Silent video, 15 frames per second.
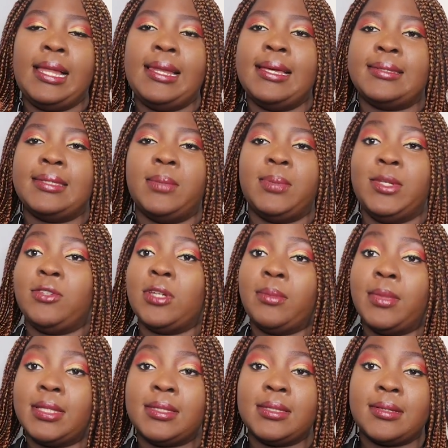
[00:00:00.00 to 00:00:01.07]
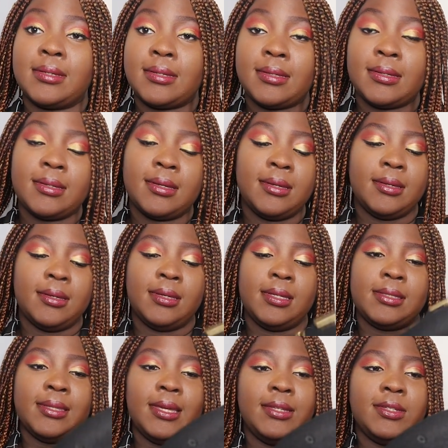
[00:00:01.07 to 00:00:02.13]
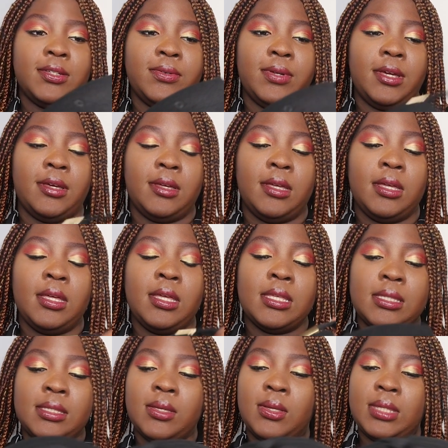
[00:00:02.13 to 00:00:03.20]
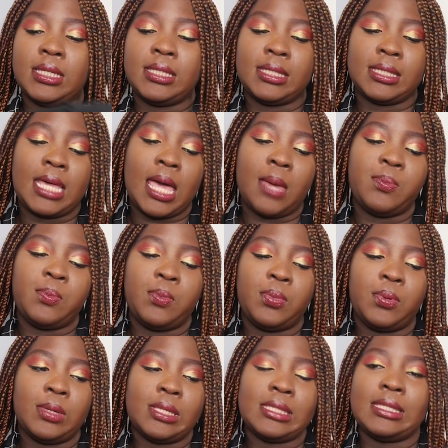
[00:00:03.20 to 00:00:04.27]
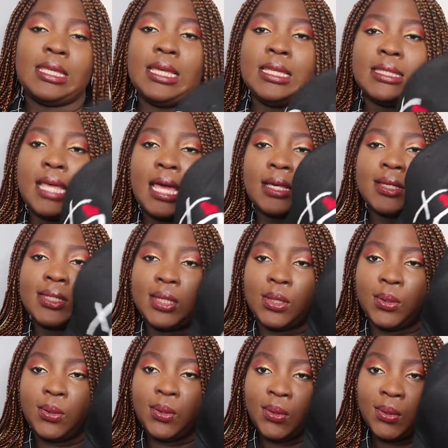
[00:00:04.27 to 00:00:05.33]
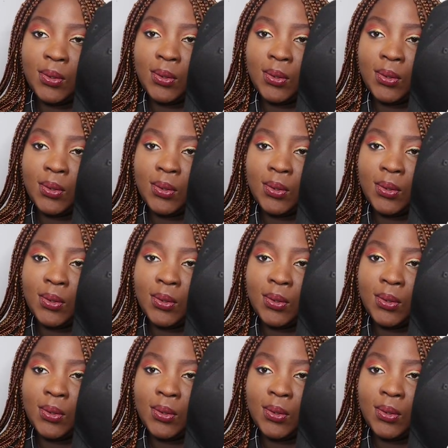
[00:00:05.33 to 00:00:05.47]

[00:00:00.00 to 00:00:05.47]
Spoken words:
Let's not be dramatic. It's Nigeria. So this cap says XO.